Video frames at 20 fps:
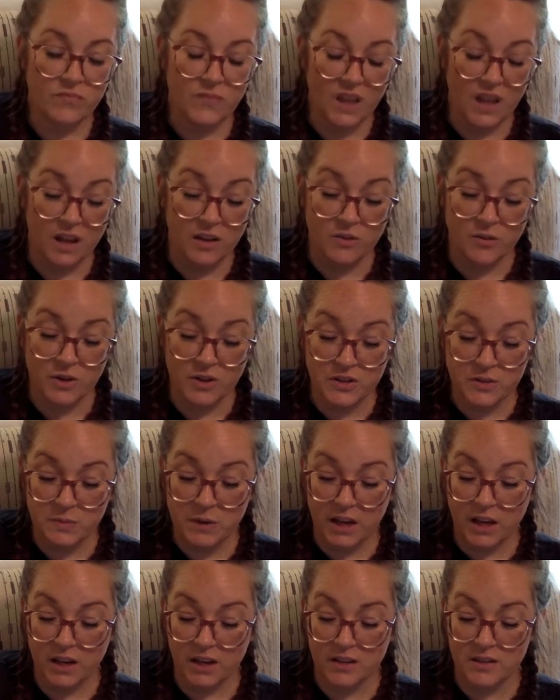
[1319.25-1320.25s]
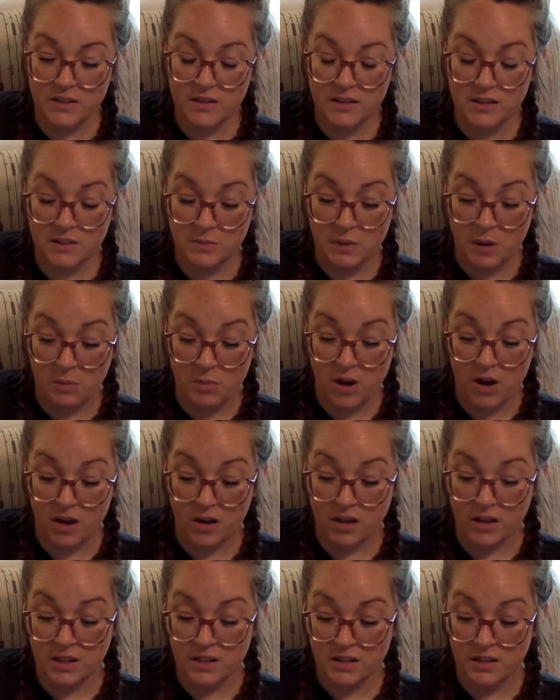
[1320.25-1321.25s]
I thrust my hands into my
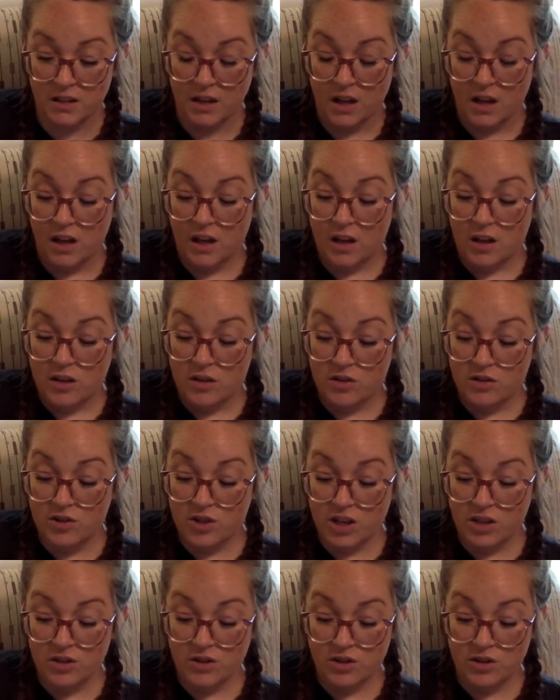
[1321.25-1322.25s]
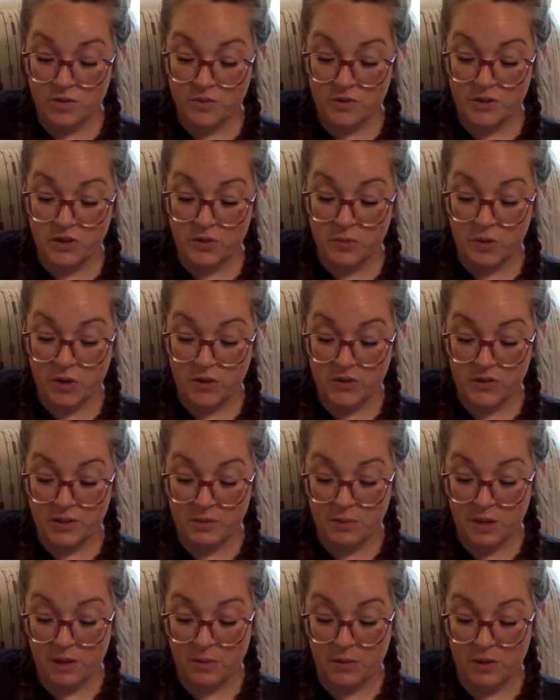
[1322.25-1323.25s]
pockets. The gesture was supposed to
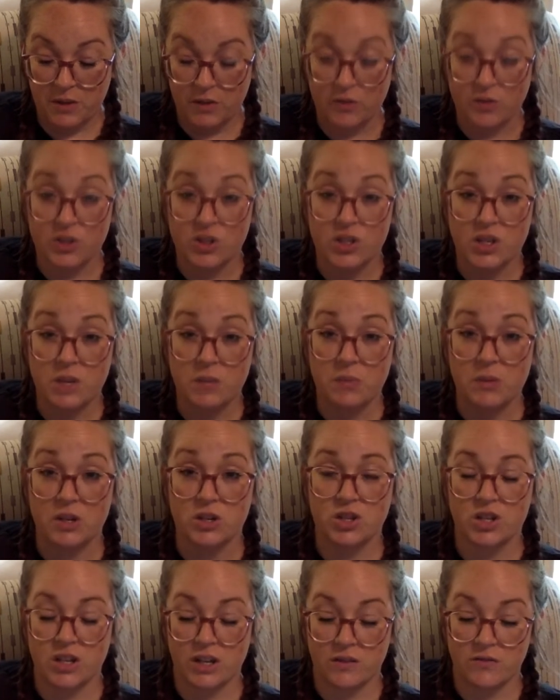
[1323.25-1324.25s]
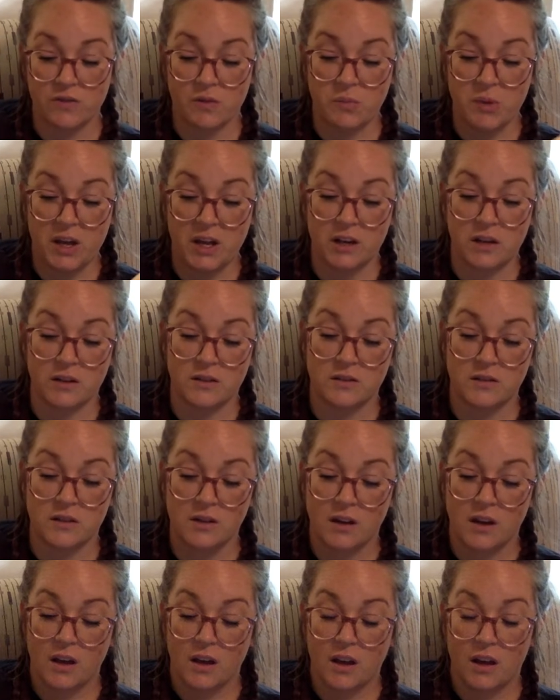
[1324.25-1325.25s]
make me look sheepish and repentant,
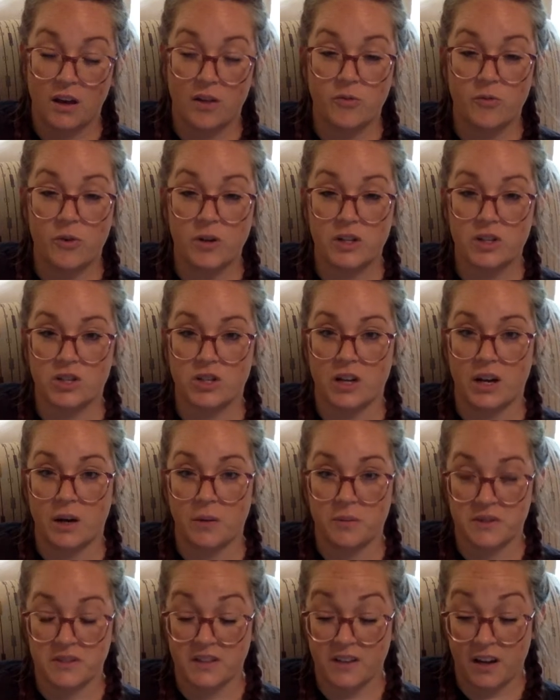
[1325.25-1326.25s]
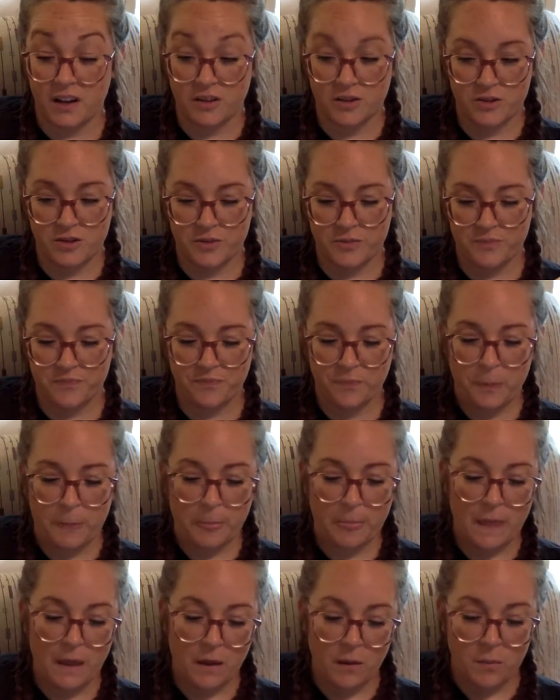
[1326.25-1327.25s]
of which I was neither.
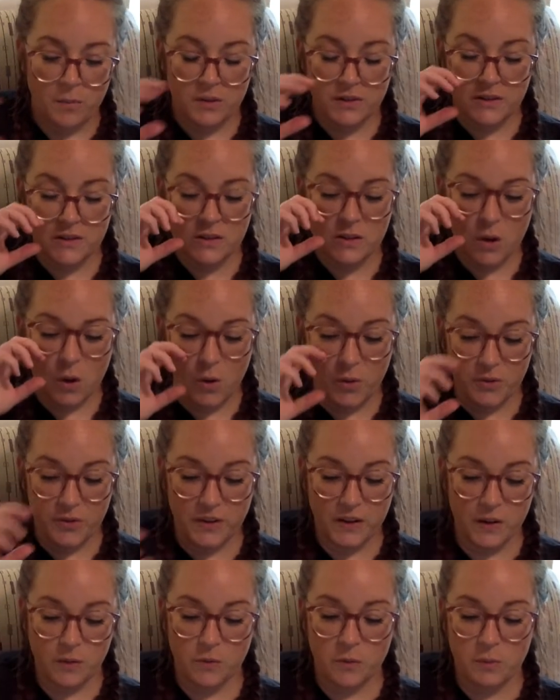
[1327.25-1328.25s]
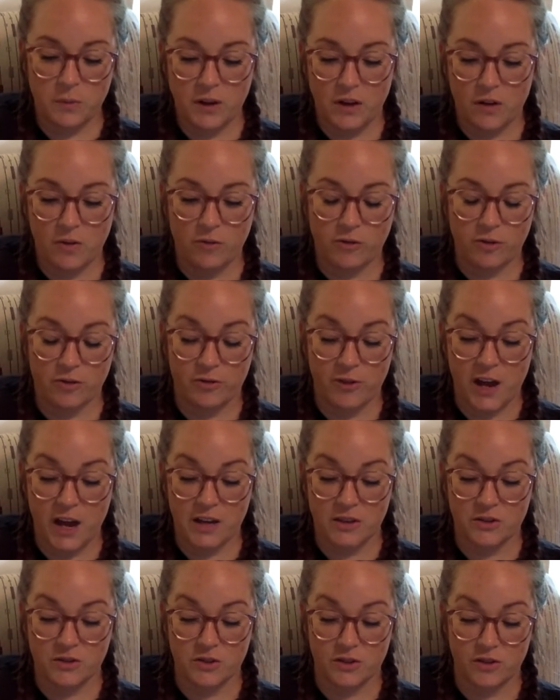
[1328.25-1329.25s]
But this whole thing would be over
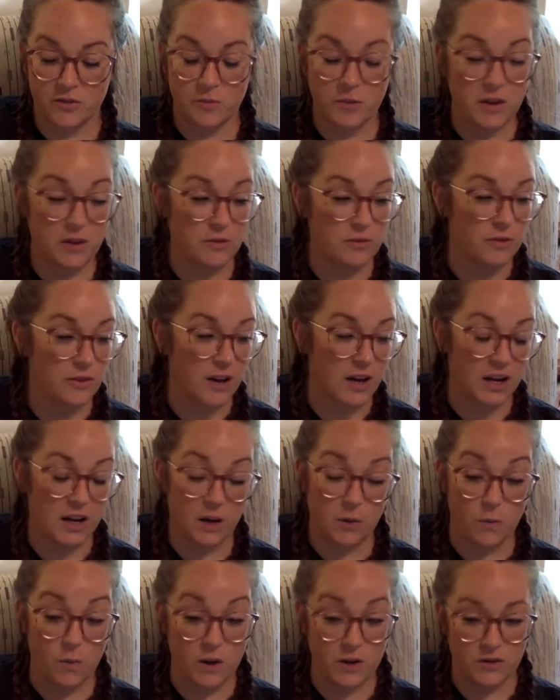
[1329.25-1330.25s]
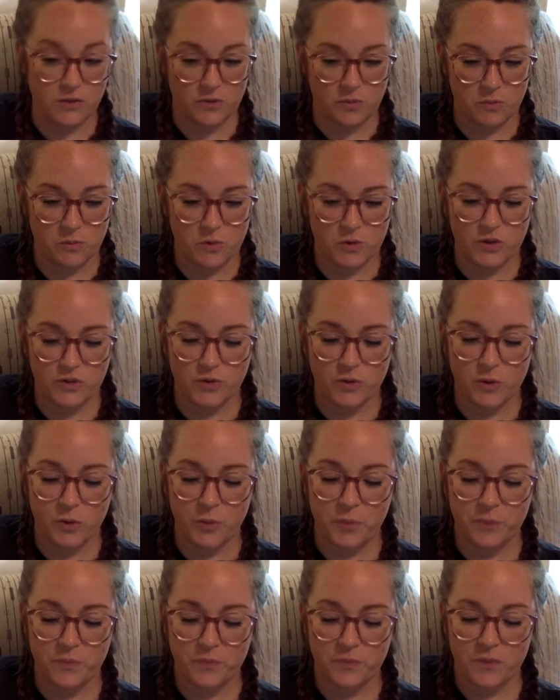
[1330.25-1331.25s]
faster if Mother thought I was remorseful.
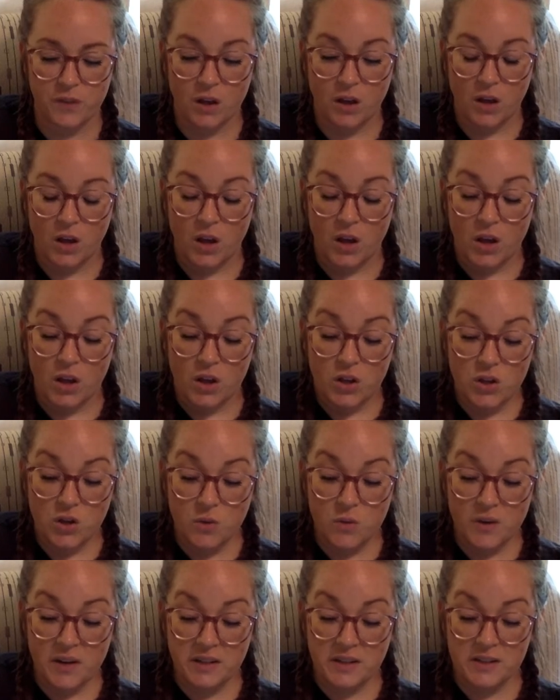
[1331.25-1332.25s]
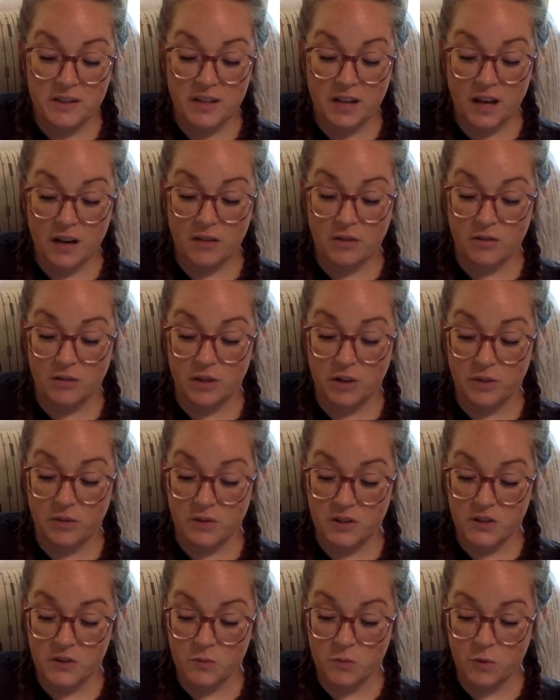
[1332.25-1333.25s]
"You went to town alone
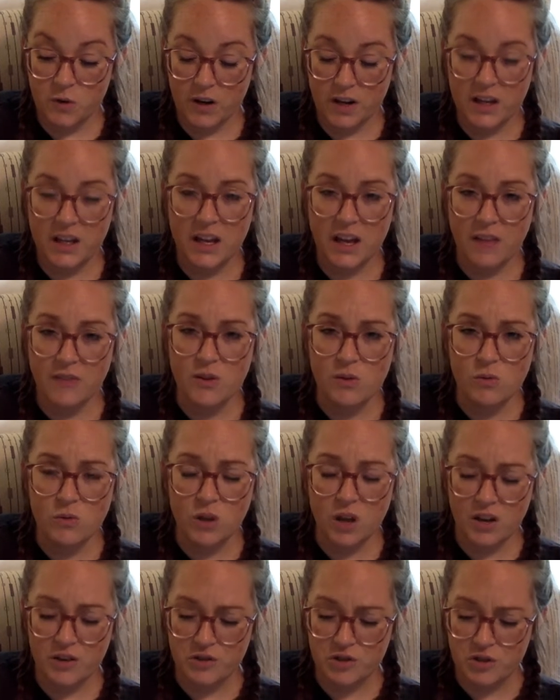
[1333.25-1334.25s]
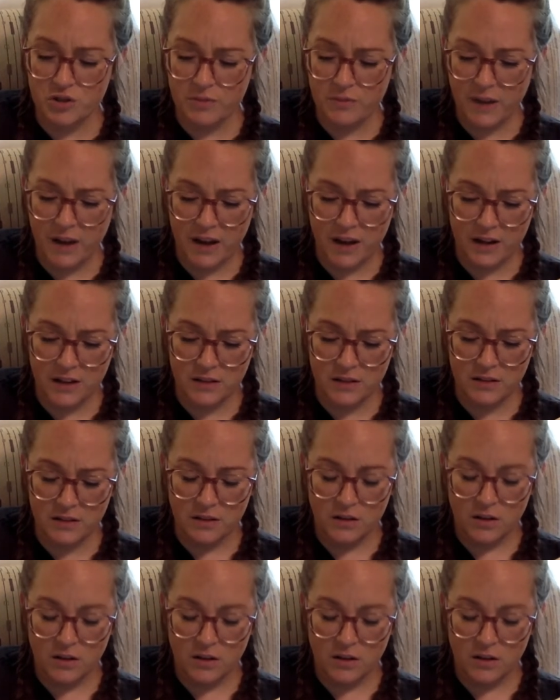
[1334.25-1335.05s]
this morning? Have you lost your mind?"